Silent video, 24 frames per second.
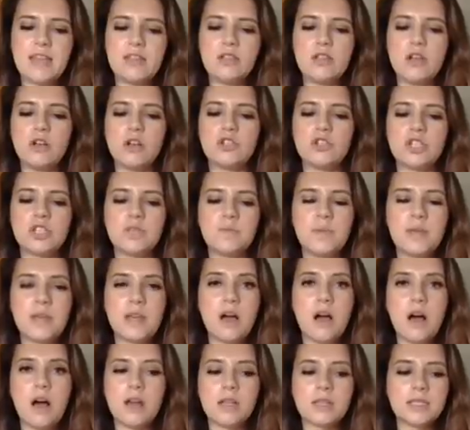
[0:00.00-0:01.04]
not just
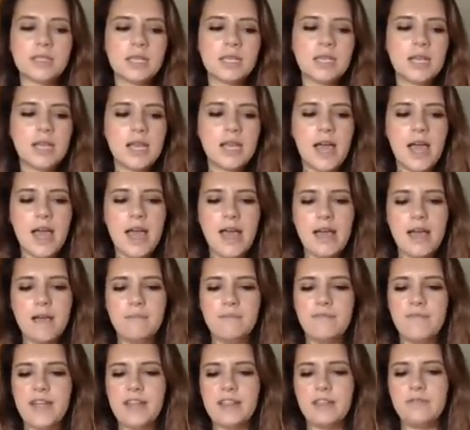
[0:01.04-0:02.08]
because
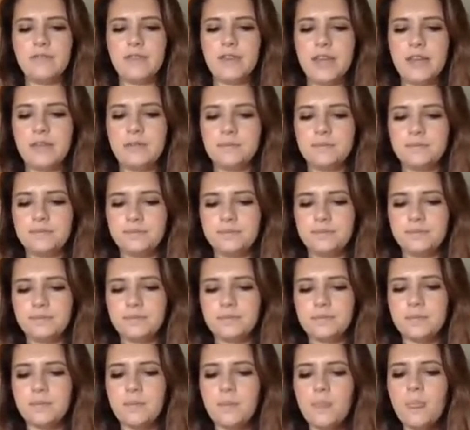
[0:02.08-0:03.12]
they love you.
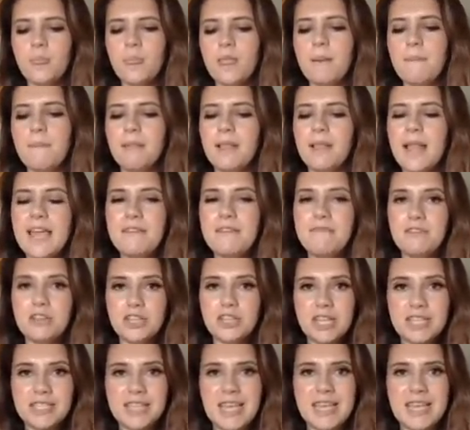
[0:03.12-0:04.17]

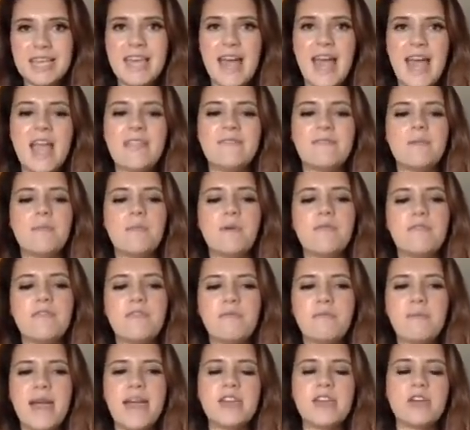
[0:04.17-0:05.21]
Playfulness, again, the month
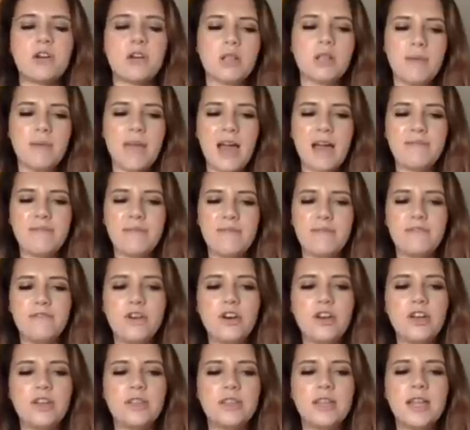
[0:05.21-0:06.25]
of May, you're going to be having
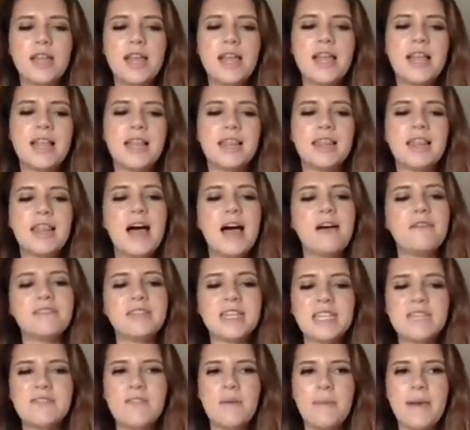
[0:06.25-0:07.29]
fun.
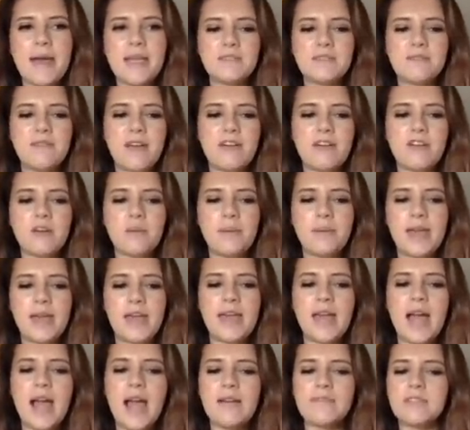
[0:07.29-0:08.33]
Laughter is the best
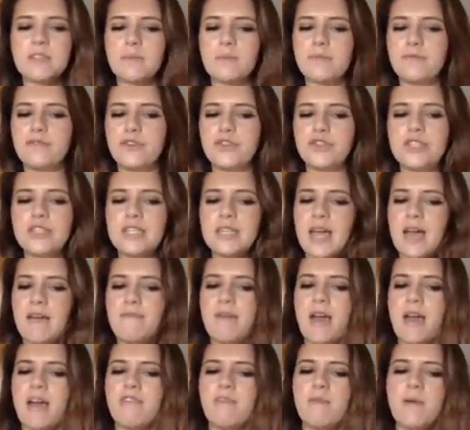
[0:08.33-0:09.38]
therapy. Have some fun
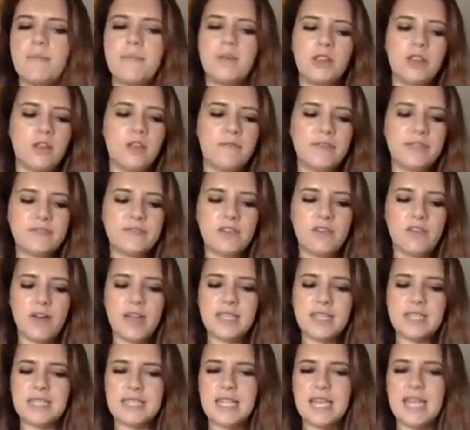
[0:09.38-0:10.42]
together, and remember, love is the
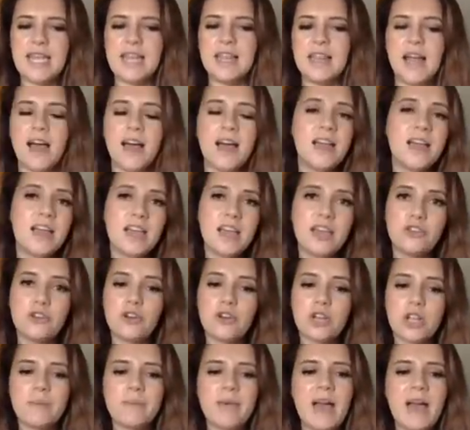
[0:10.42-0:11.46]
greatest healer.
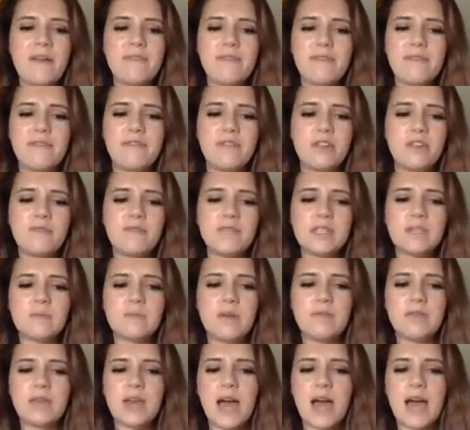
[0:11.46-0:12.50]
You're going to be having fun this
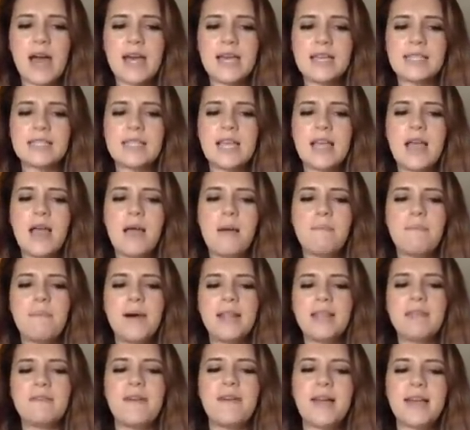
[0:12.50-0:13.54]
month, guys.
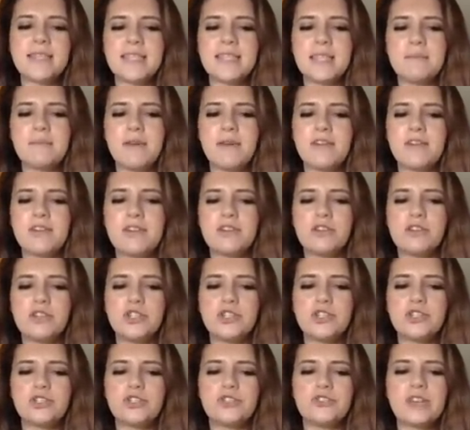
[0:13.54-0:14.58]
Manifesting
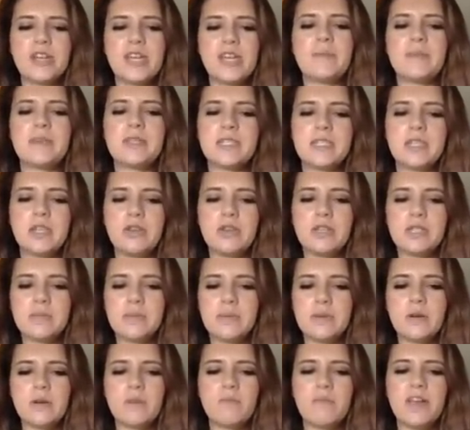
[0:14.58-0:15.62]
miracles. Your dream is soon to
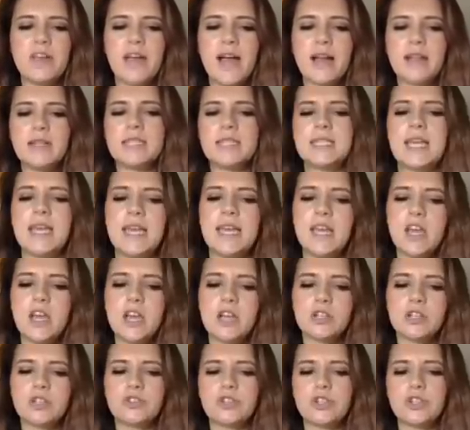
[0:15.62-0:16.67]
become reality.
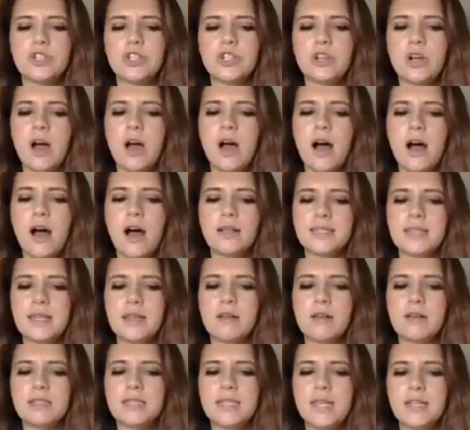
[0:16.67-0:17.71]
Trust your heart
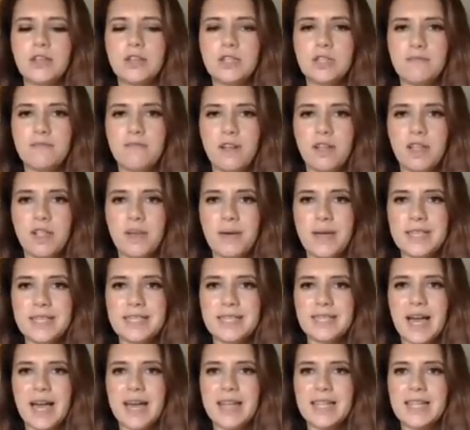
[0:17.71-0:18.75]
and continue to follow its
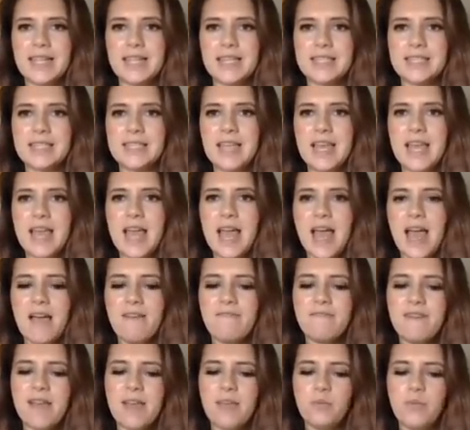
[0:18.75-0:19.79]
guidance.
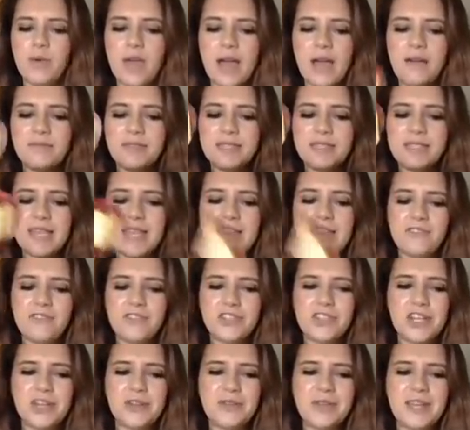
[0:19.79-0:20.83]
And then we have
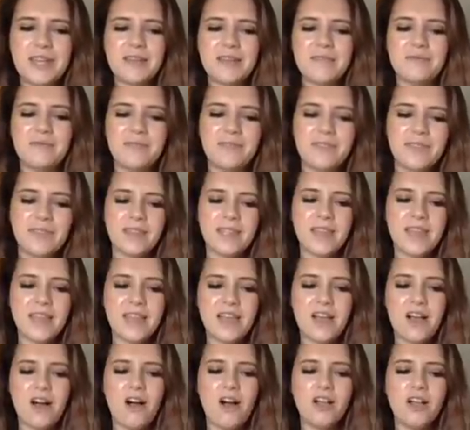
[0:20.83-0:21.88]
sacred union.
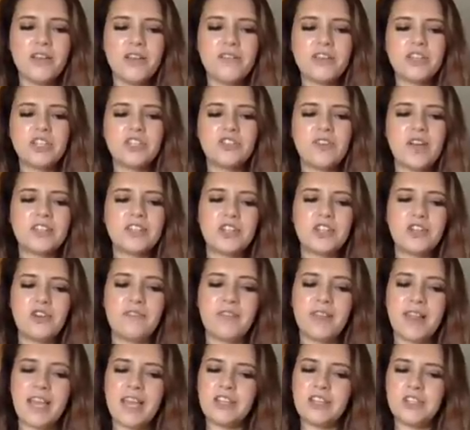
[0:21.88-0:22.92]
Honor and treasure your
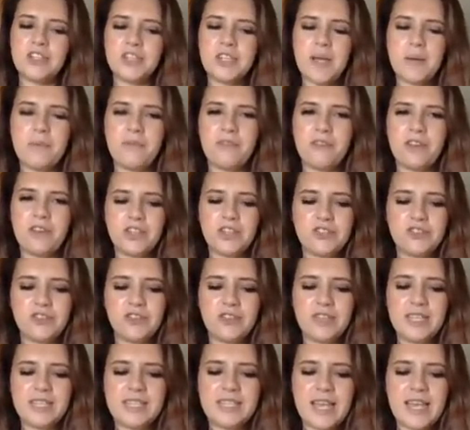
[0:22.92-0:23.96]
relationship, for it is
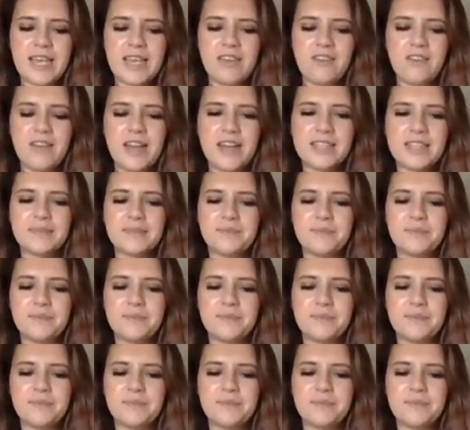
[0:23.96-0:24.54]
truly sacred.